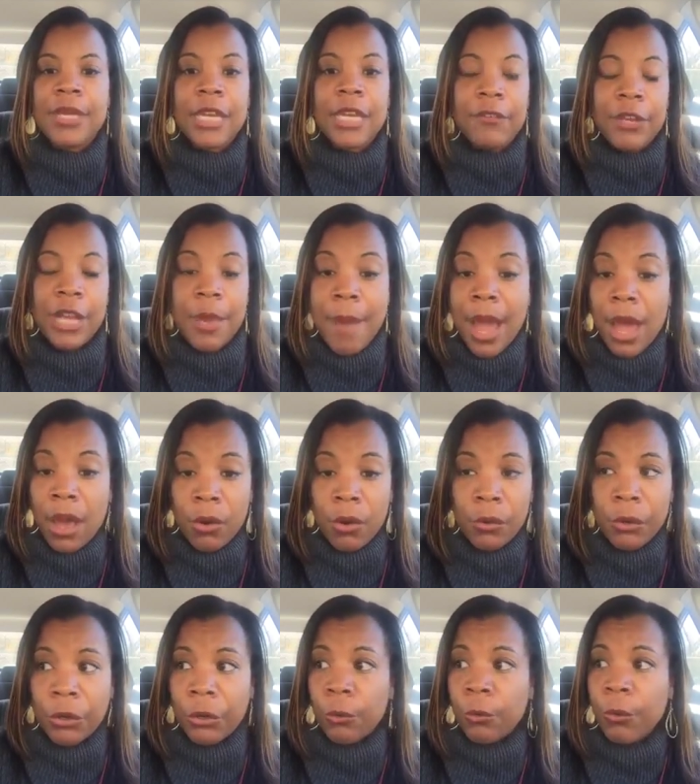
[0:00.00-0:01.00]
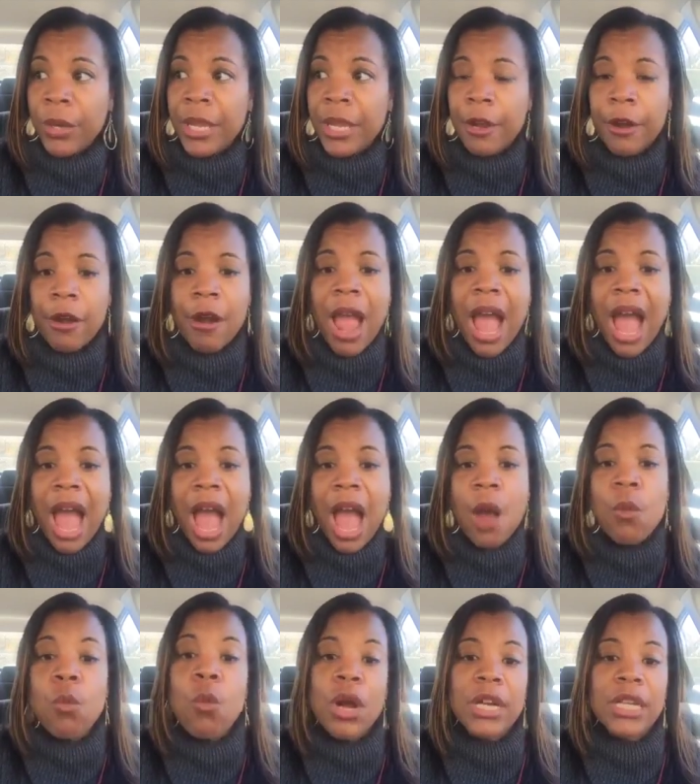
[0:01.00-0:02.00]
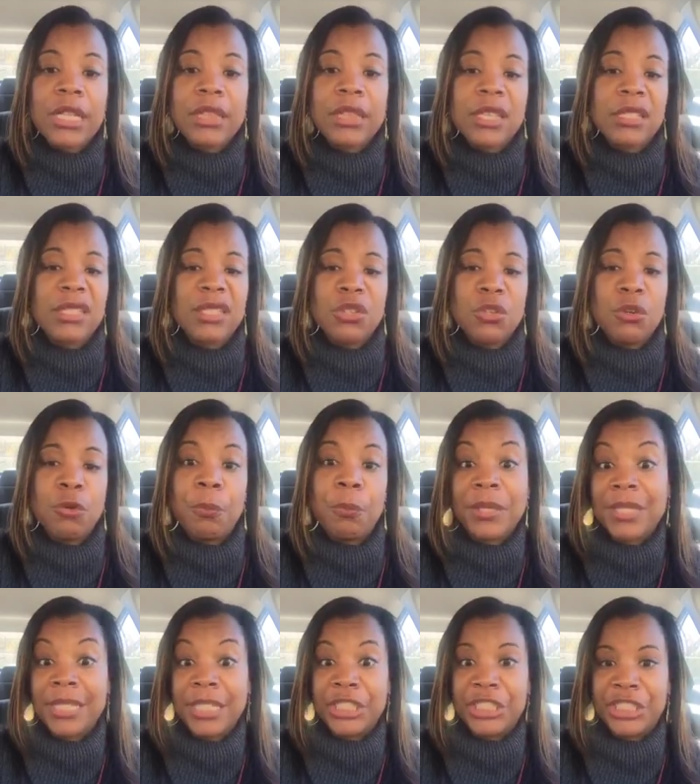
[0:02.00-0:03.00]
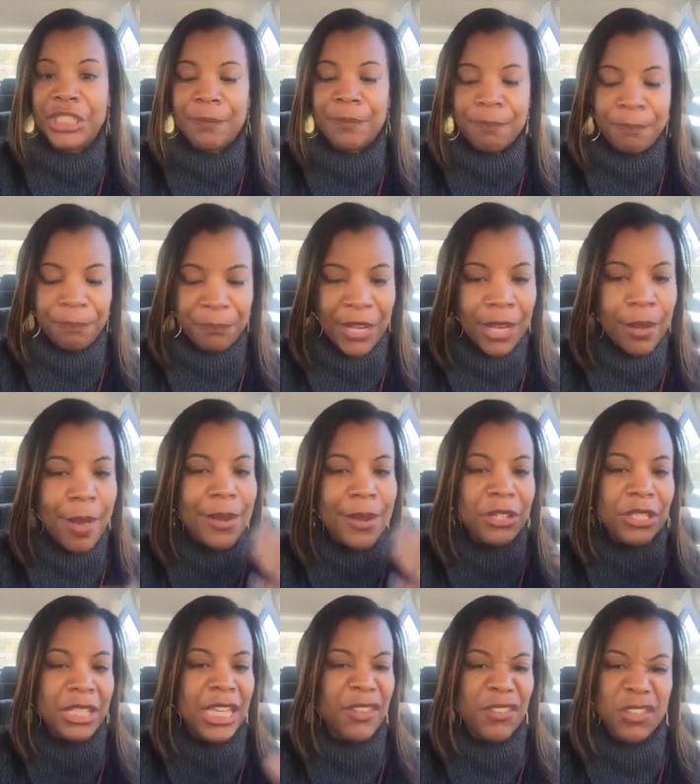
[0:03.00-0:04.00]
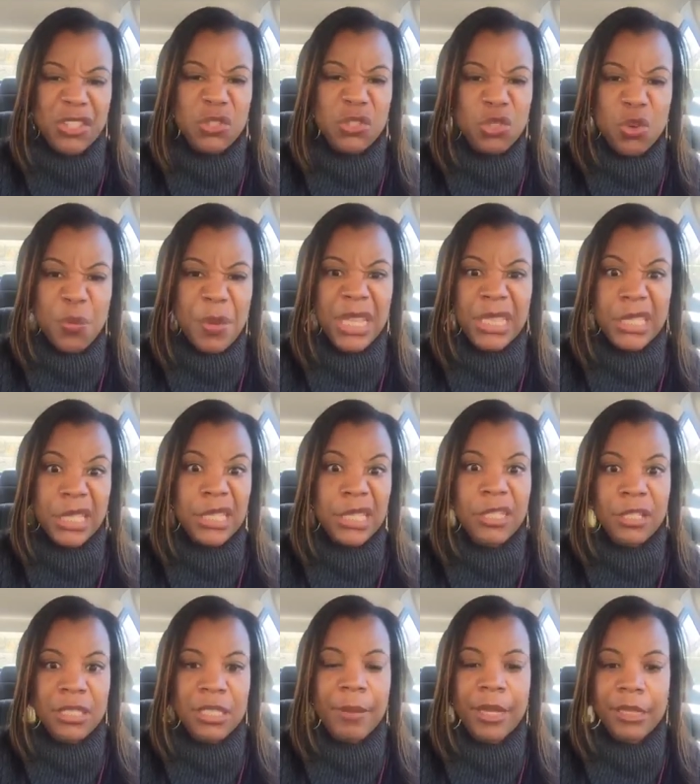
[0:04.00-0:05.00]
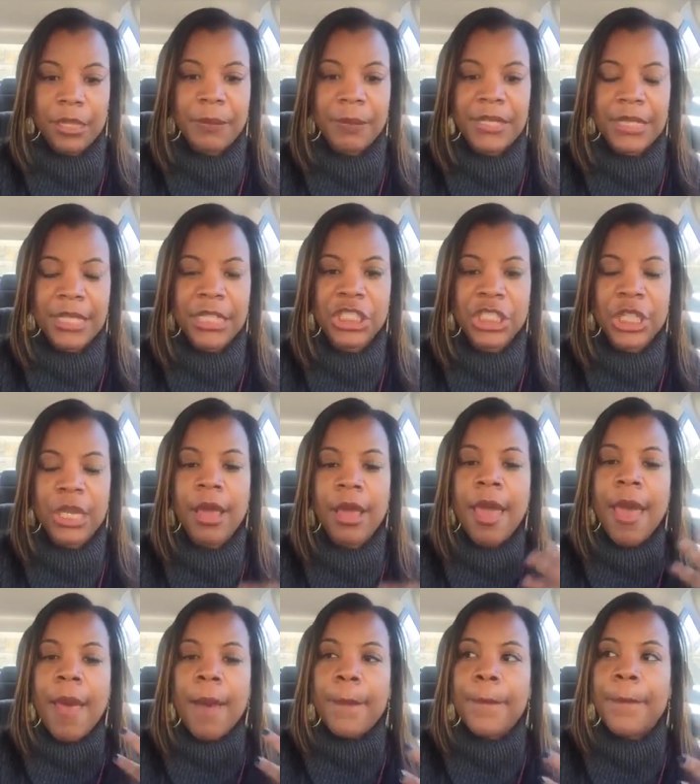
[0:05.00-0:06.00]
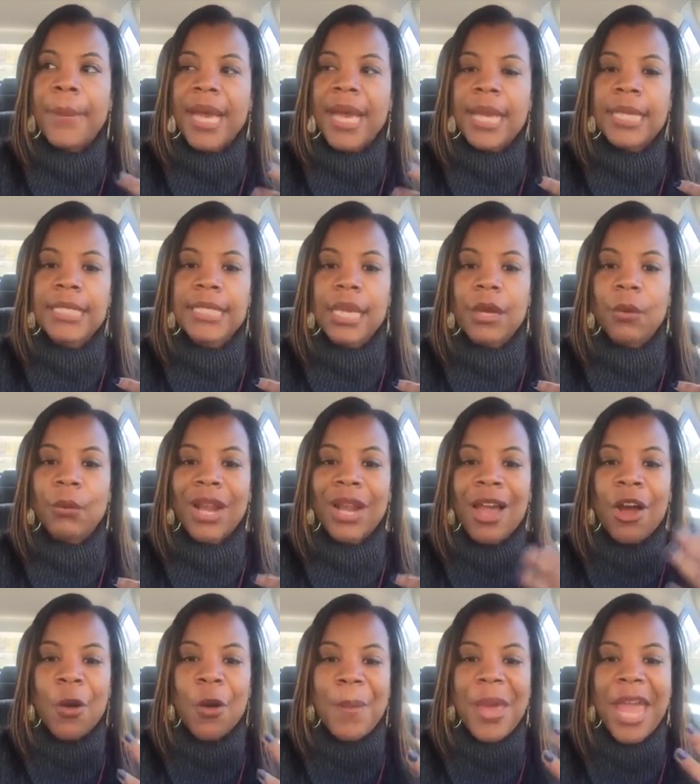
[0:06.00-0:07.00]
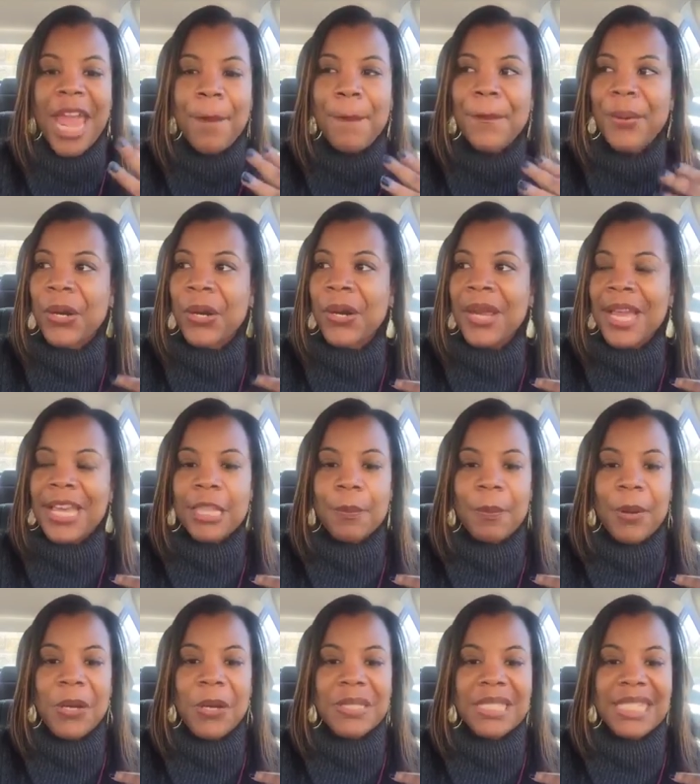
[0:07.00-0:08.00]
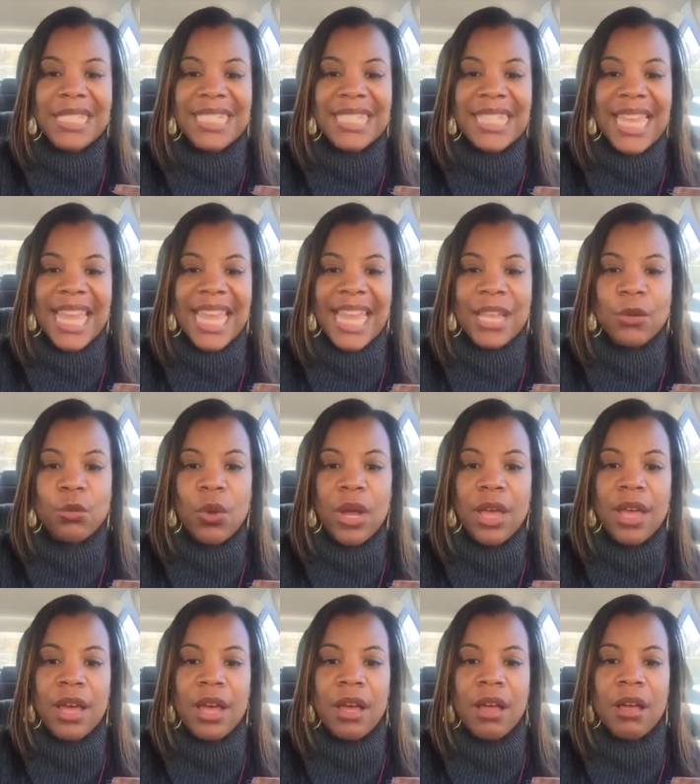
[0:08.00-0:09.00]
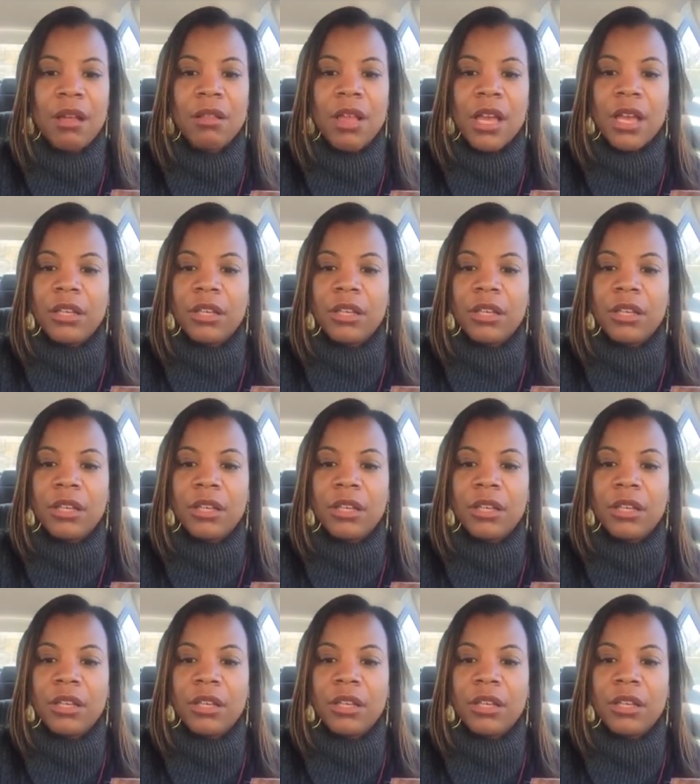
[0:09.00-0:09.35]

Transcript: even in my own career, I wanted this new position. And I'm not going to get into too many details about the position. But when on paper, the person said, well,